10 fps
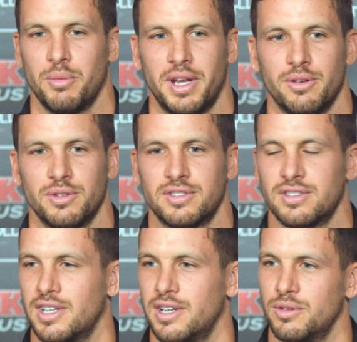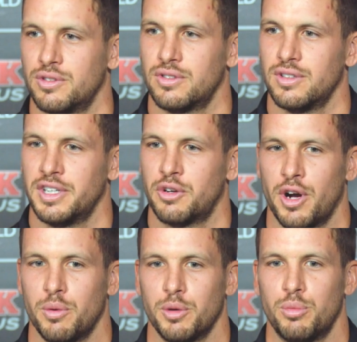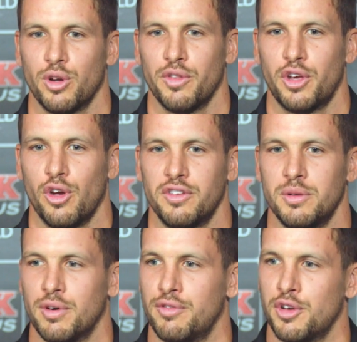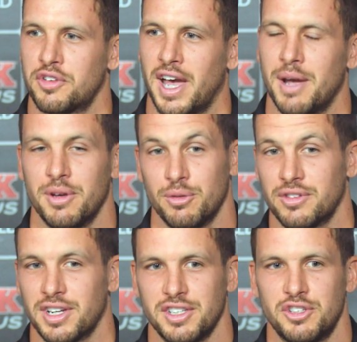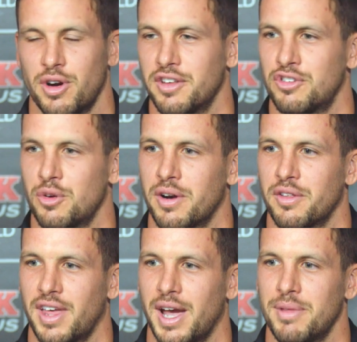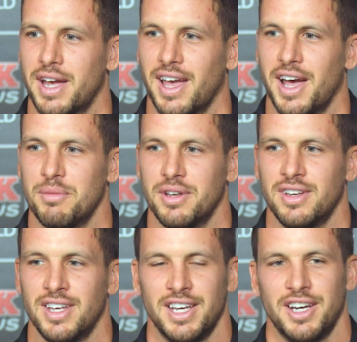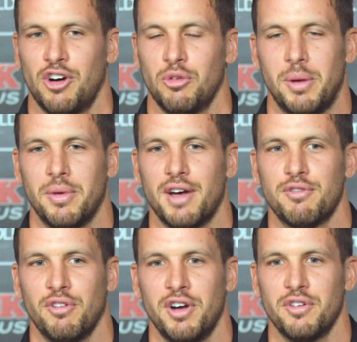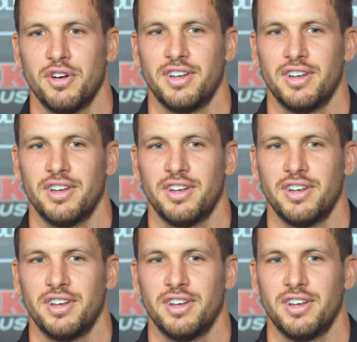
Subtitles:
I mean, it was incredible to put on the Guernsey in my first game, and it was actually Treader's 200th game that game, and I'll remember that forever.